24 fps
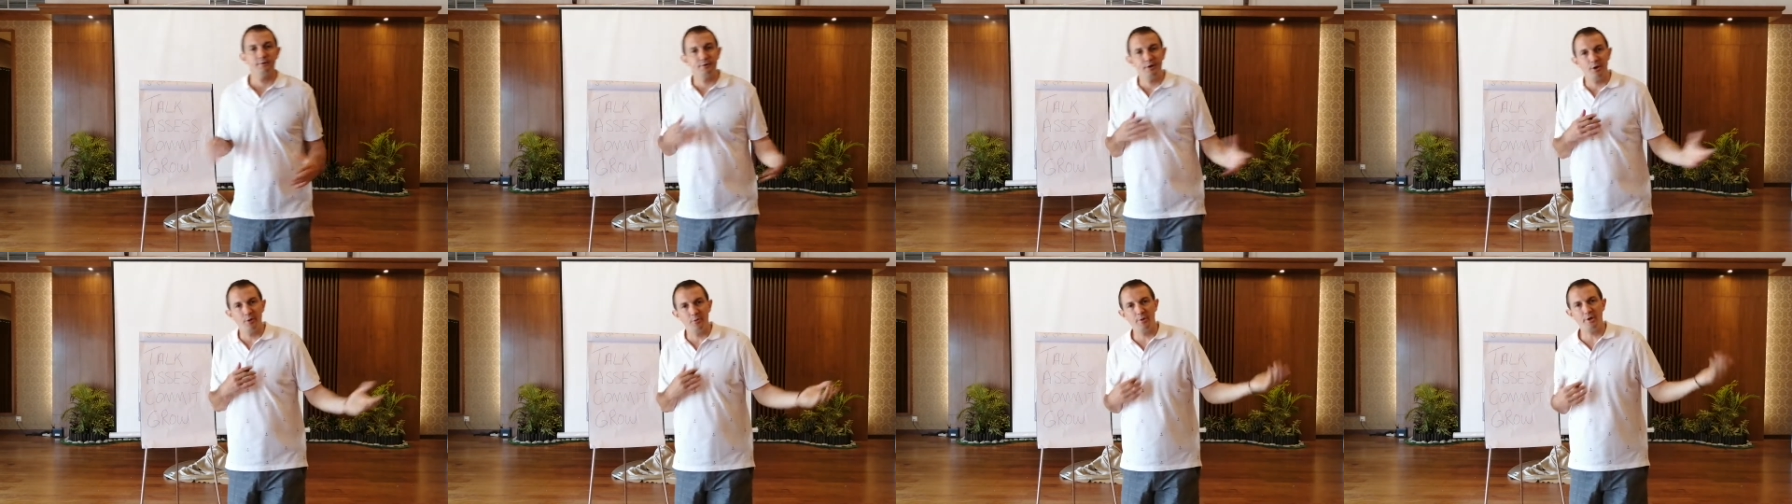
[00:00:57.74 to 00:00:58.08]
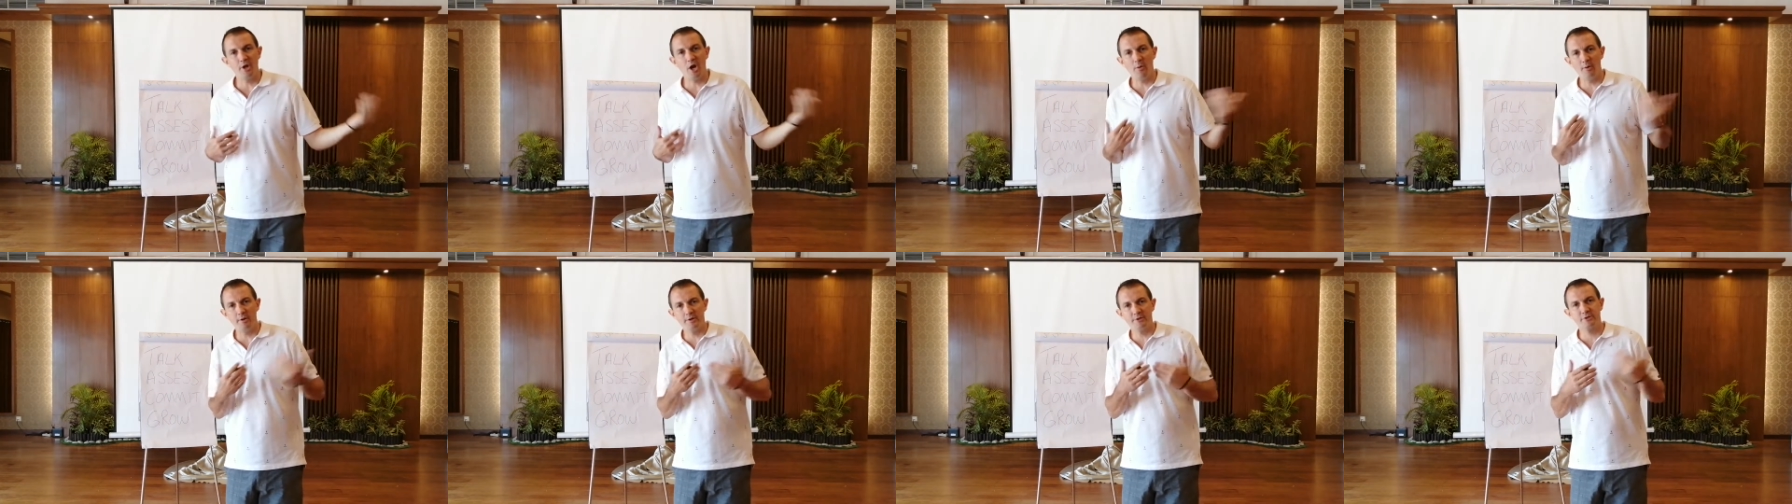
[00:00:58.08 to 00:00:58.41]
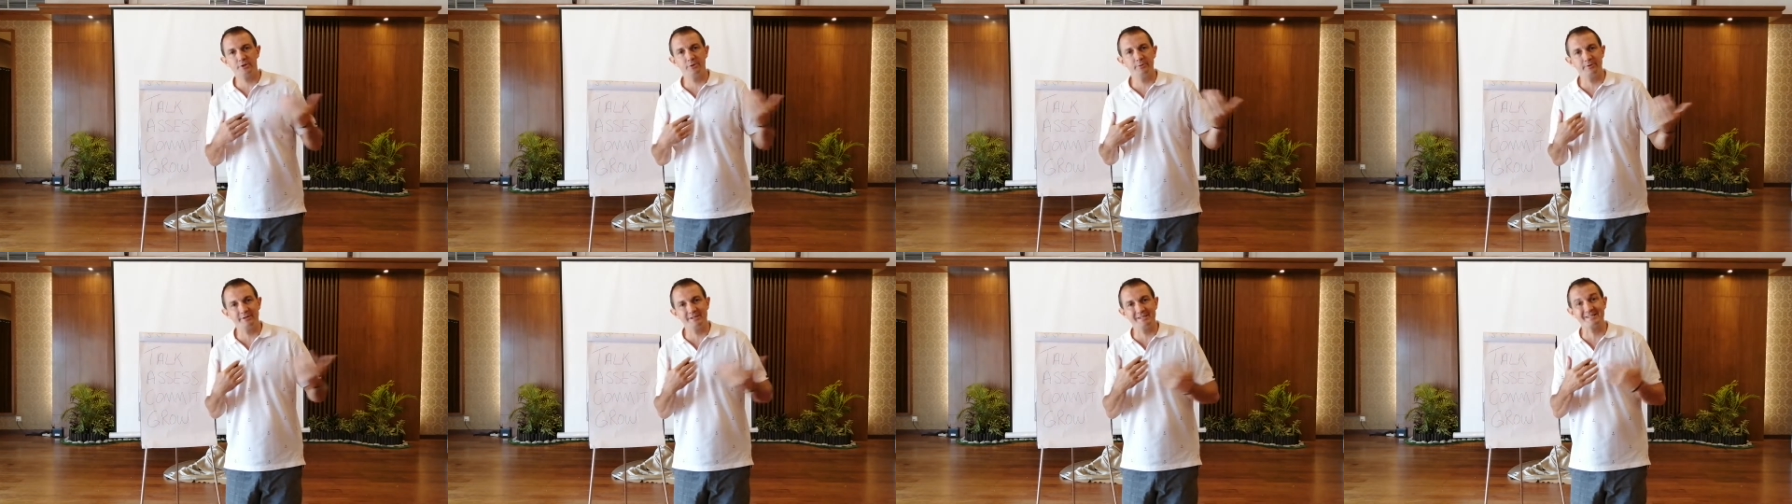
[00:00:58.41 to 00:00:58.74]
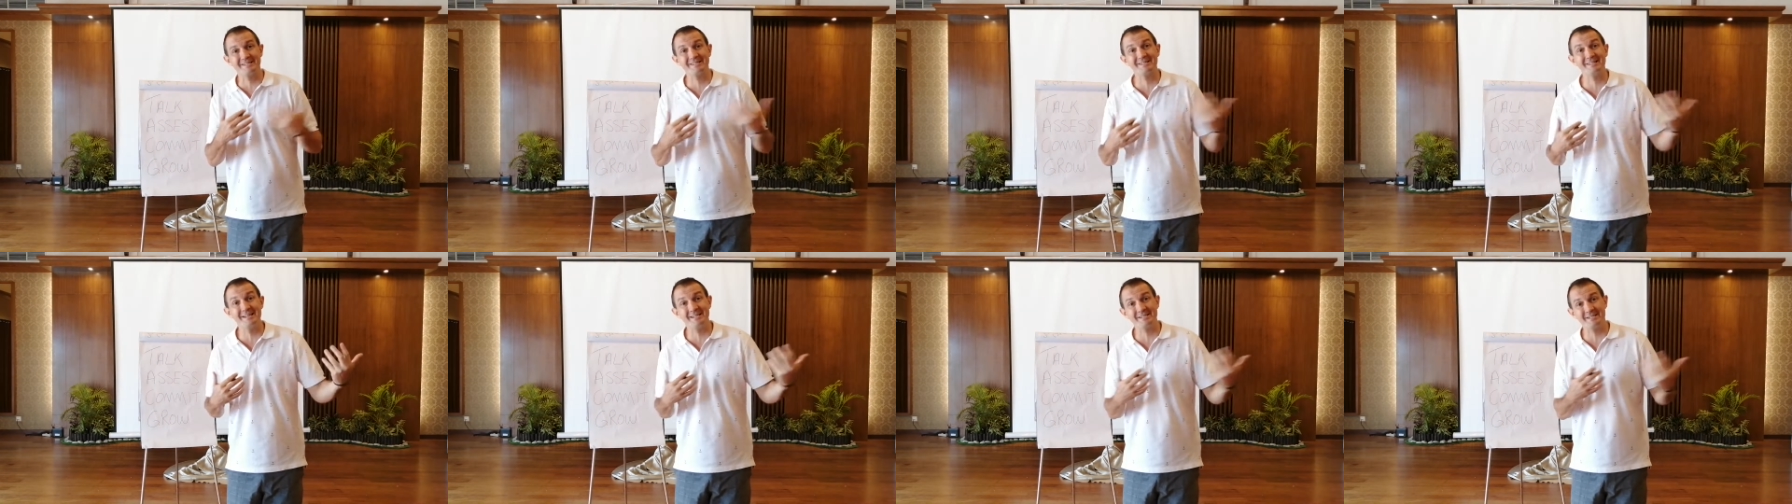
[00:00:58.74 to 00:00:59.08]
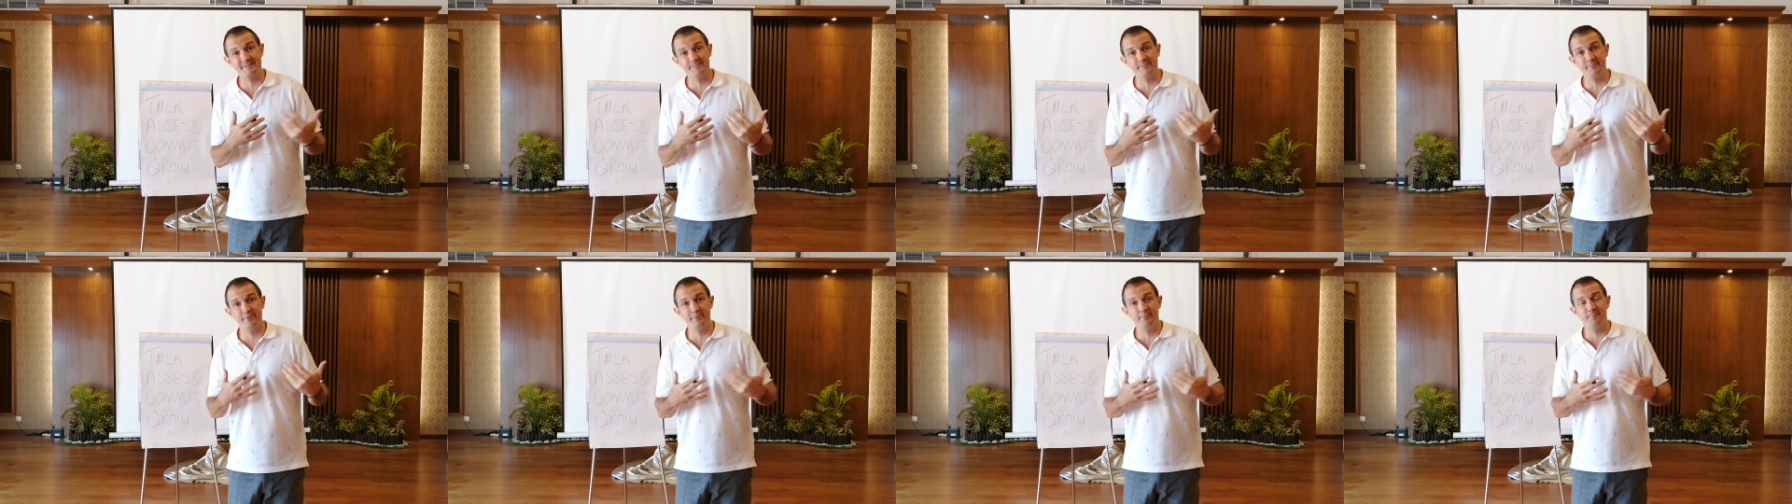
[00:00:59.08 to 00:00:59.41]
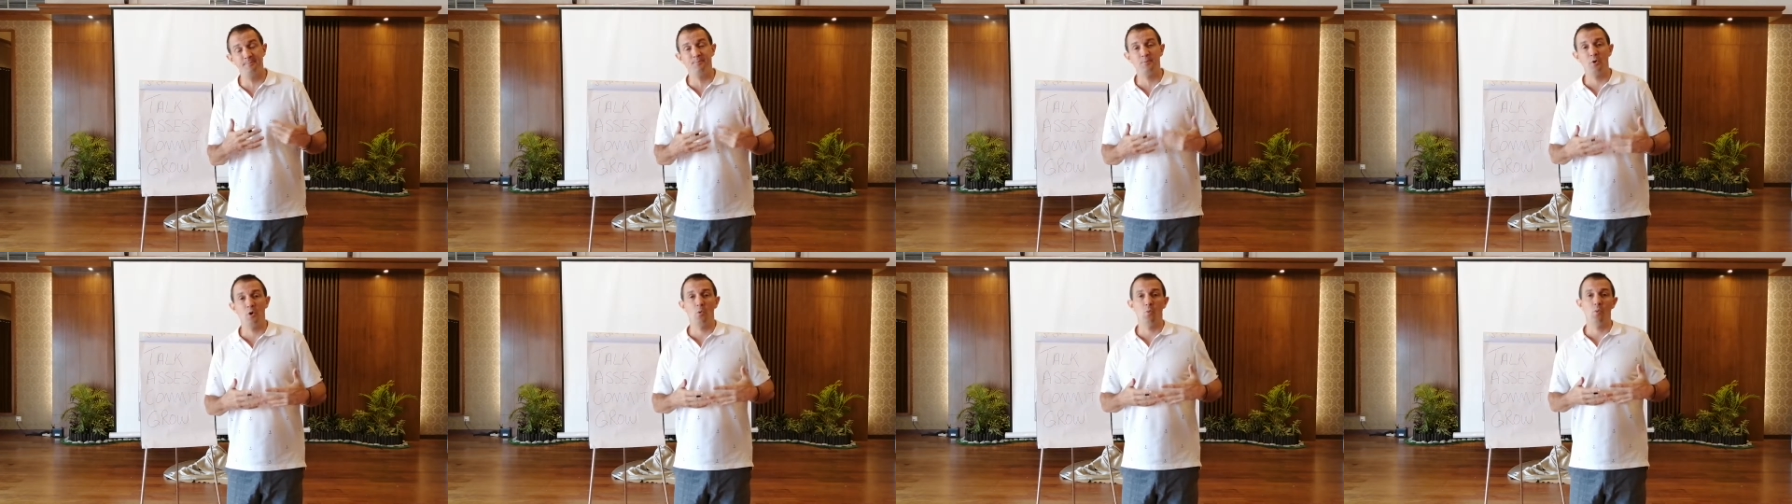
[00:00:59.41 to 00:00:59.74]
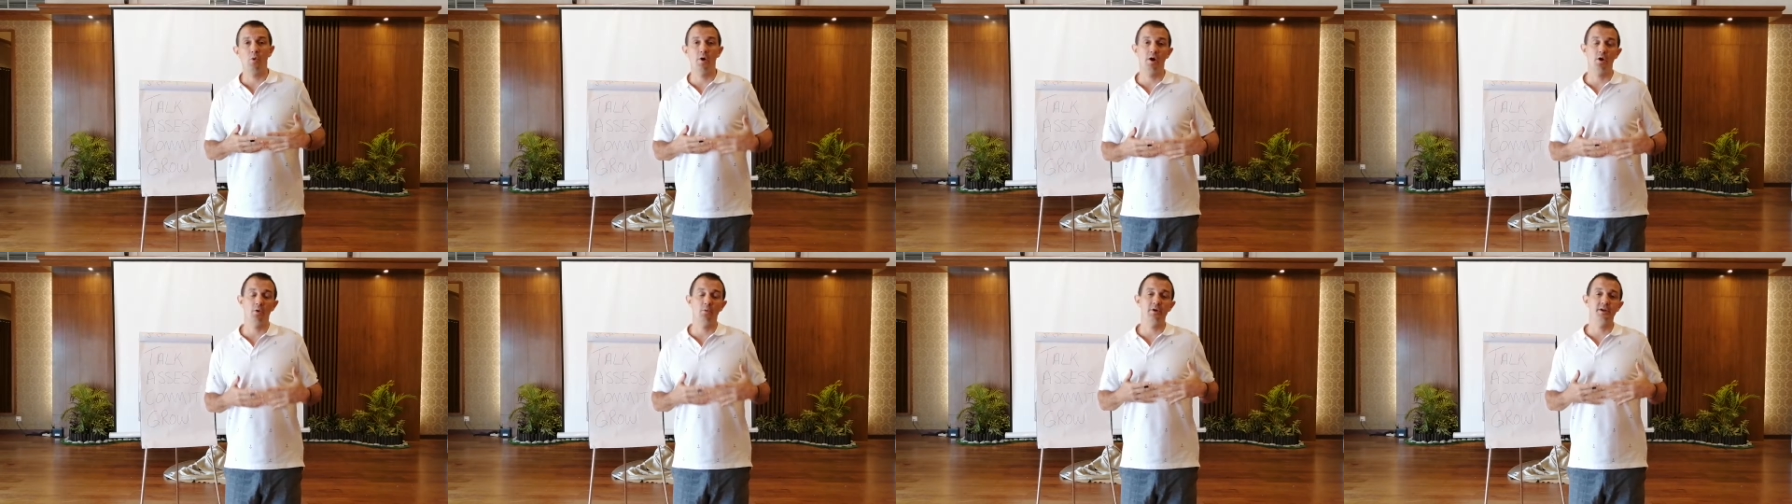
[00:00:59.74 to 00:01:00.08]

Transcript: And we go into an assessment where